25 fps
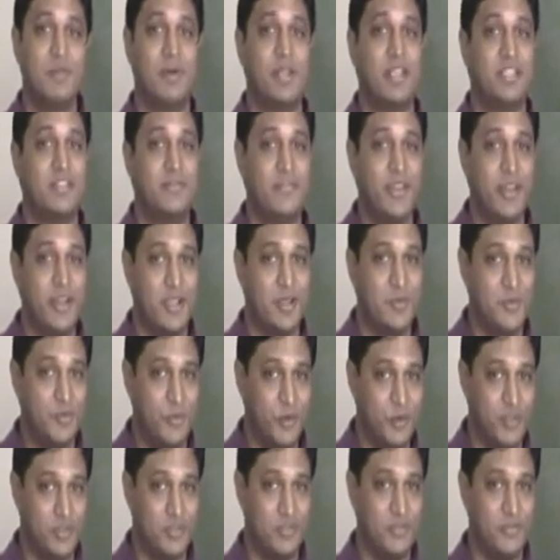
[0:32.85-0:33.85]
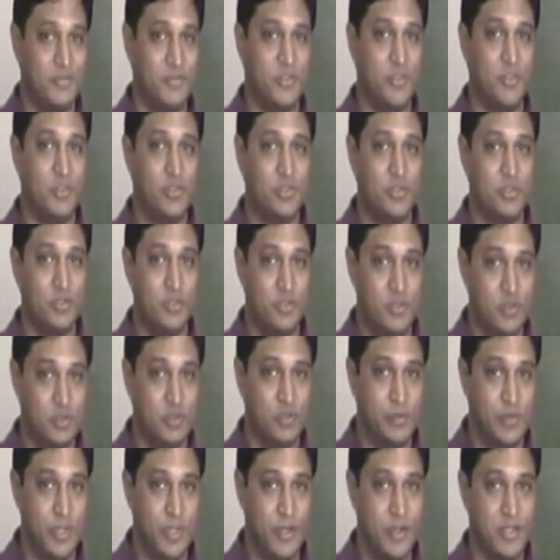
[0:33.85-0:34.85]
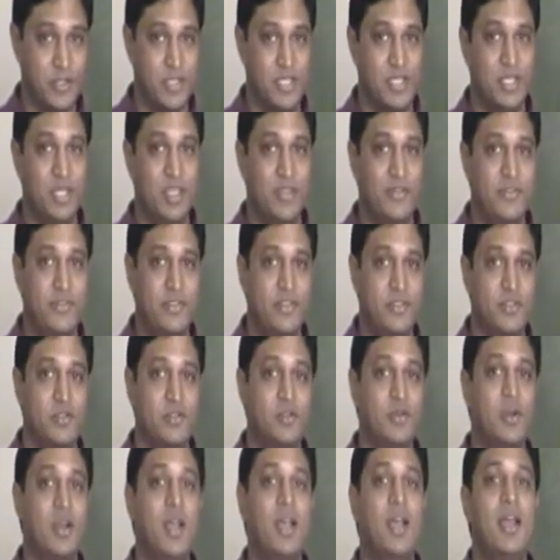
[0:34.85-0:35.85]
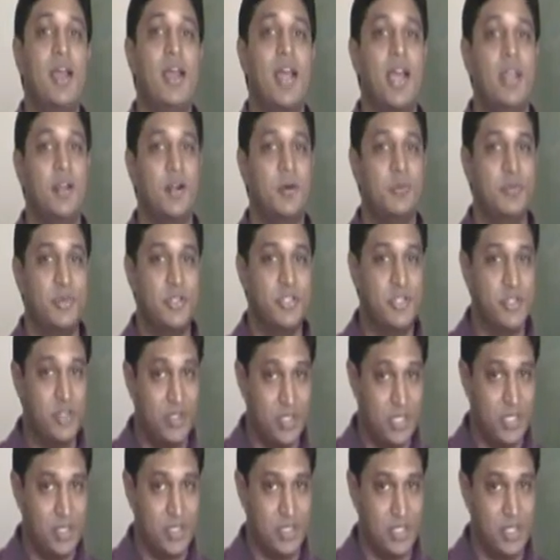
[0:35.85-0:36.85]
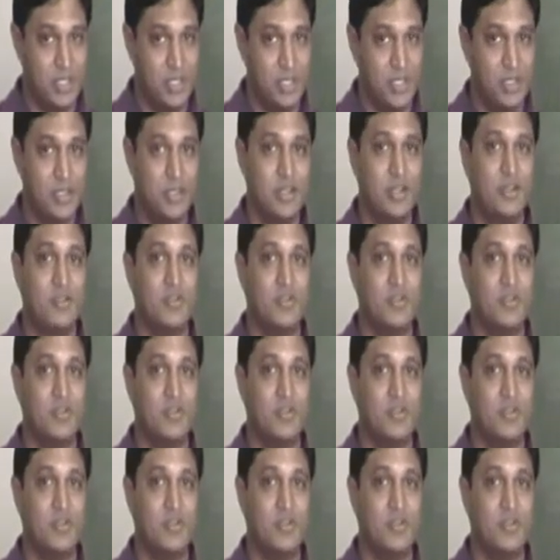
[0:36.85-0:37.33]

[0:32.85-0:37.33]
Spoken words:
but is very important for you to do because it gives you an opportunity